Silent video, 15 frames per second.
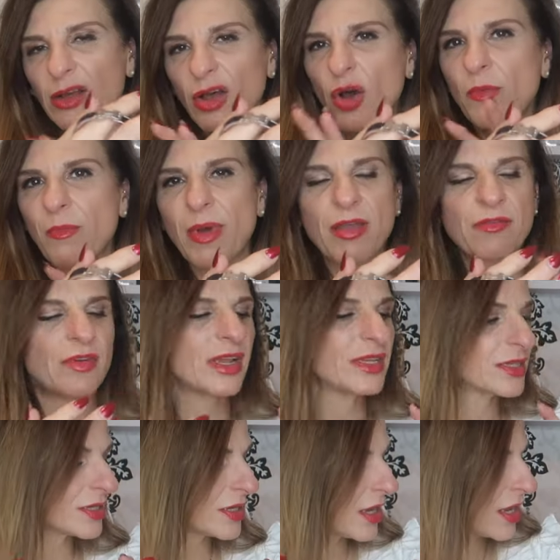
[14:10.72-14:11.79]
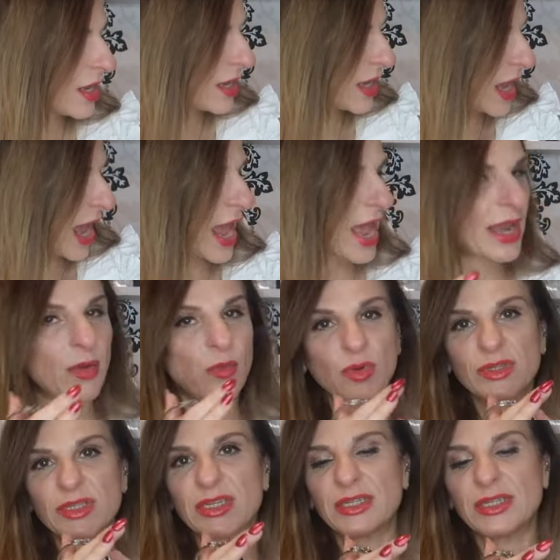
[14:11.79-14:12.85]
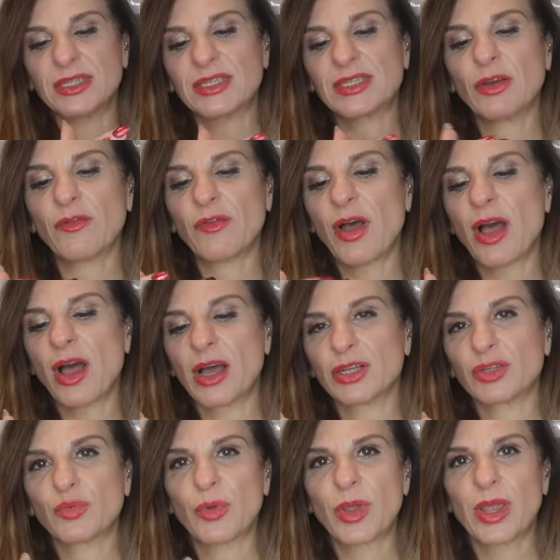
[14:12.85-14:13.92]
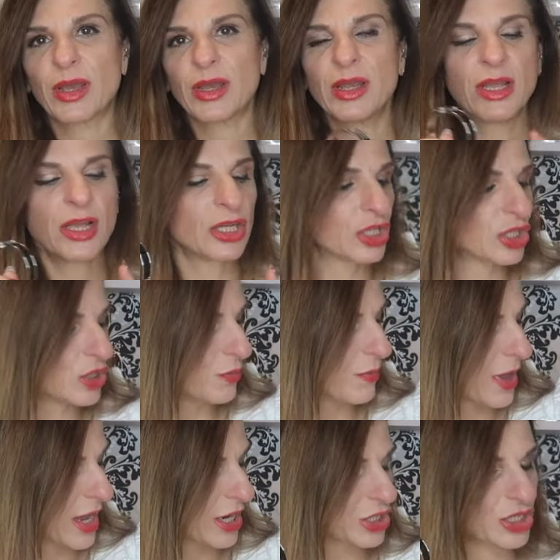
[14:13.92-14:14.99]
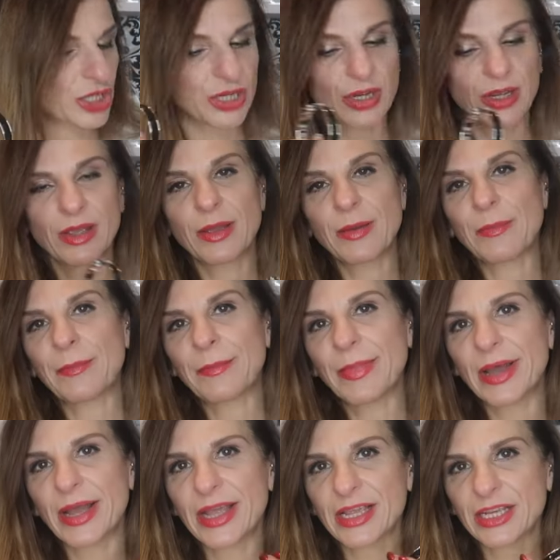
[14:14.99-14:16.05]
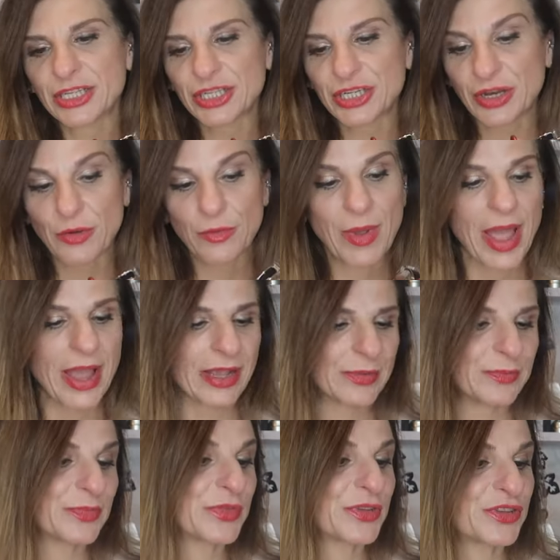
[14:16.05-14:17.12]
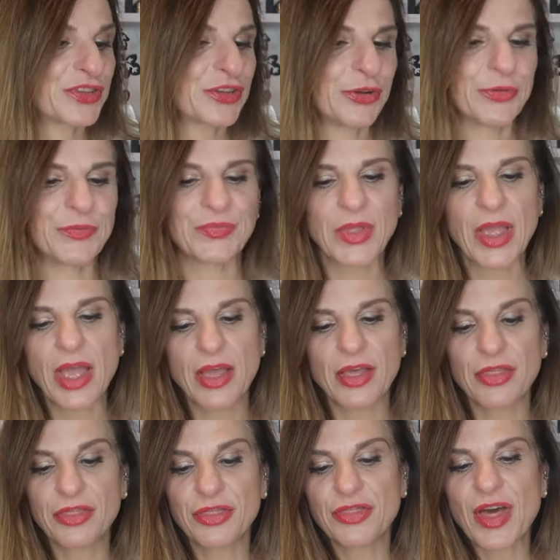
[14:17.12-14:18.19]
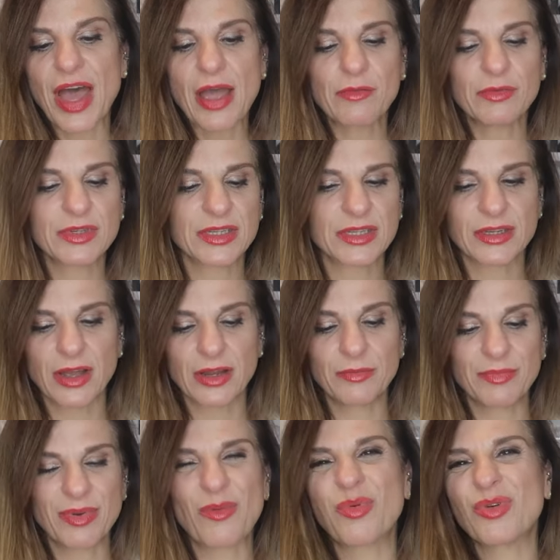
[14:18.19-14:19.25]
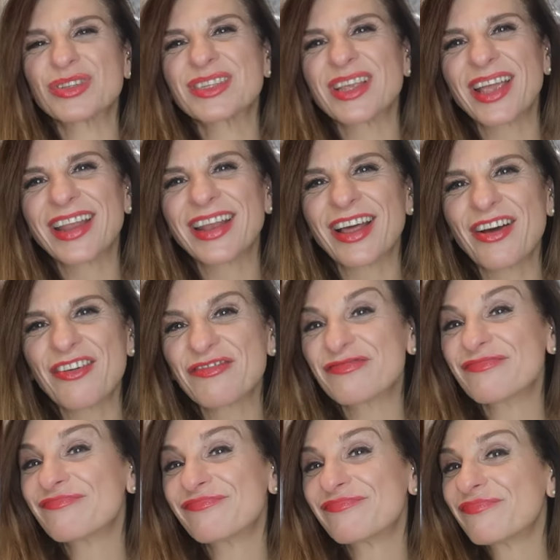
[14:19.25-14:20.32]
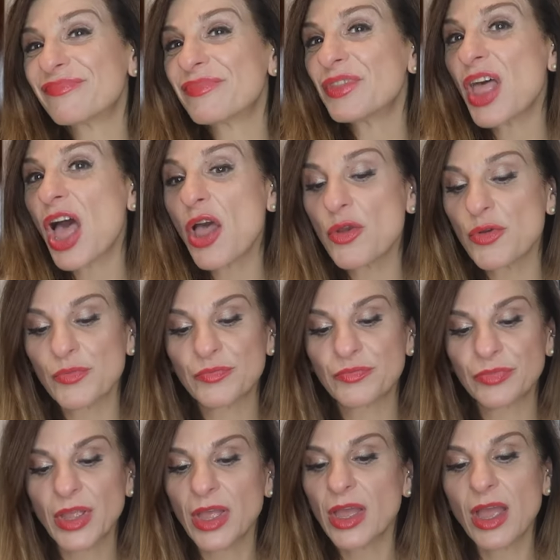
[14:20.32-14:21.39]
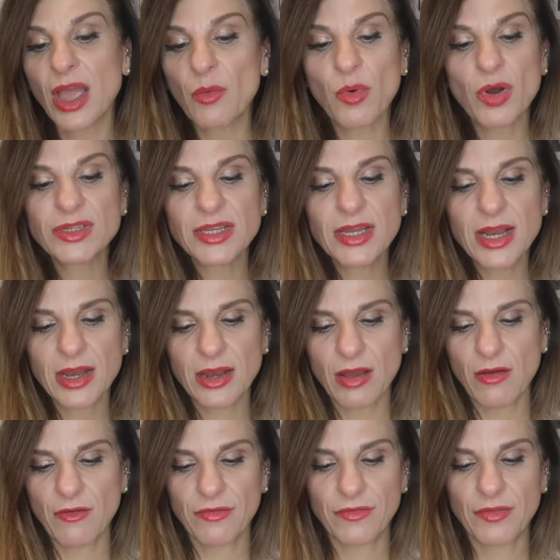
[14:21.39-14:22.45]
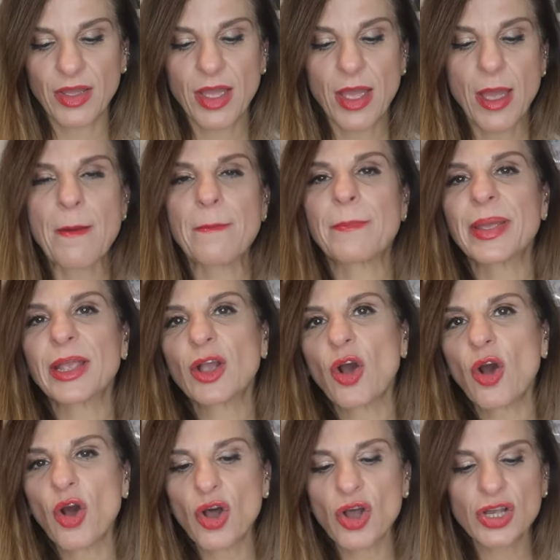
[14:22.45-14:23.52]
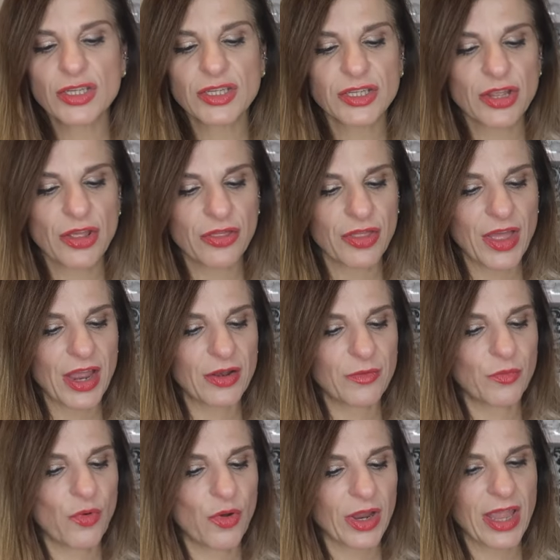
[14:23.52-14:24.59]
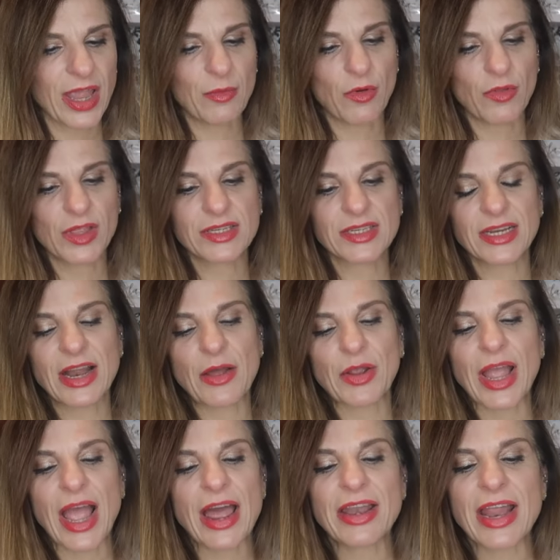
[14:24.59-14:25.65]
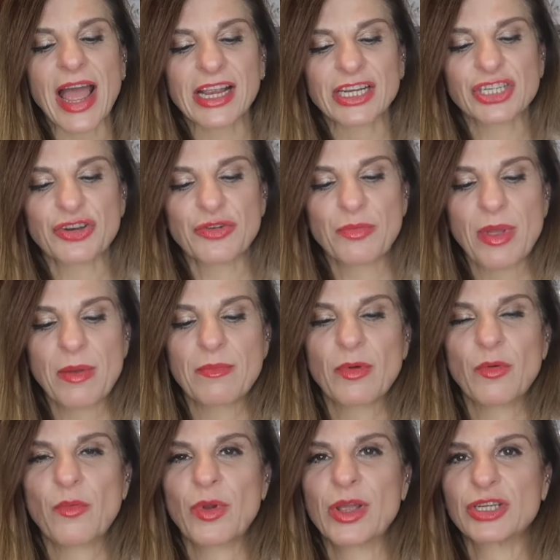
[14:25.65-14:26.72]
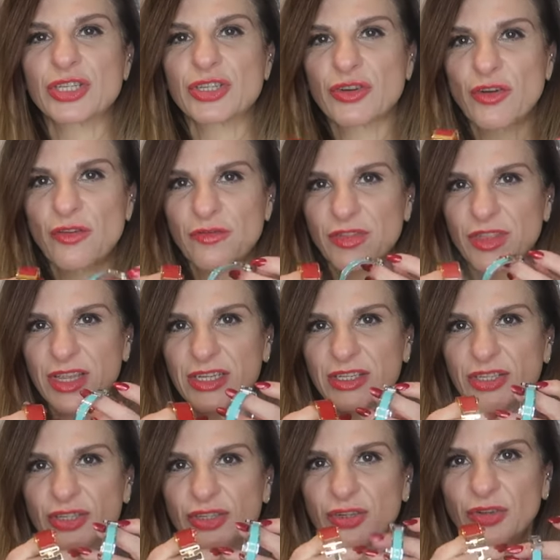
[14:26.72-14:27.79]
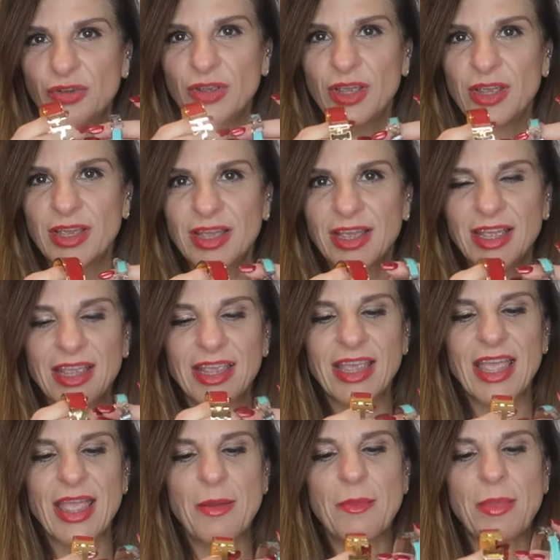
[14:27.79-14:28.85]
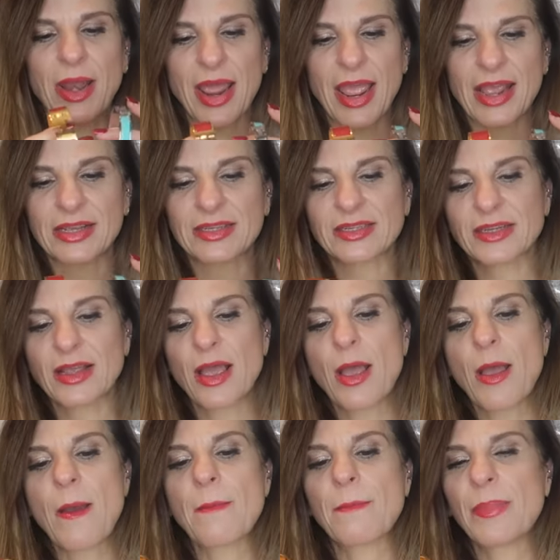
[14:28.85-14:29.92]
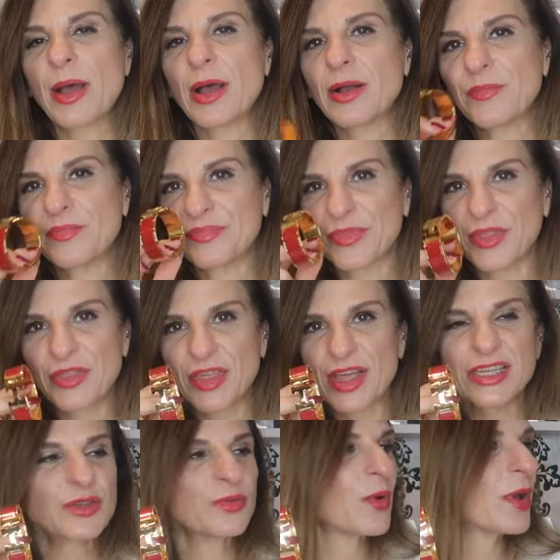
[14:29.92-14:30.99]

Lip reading: on my wrist. And I wanted silver hardware to match my Chanel bag. So that was done, but was it enough? No, it wasn't enough. Because then what came on the scene, I can't actually remember which of these two came next, but this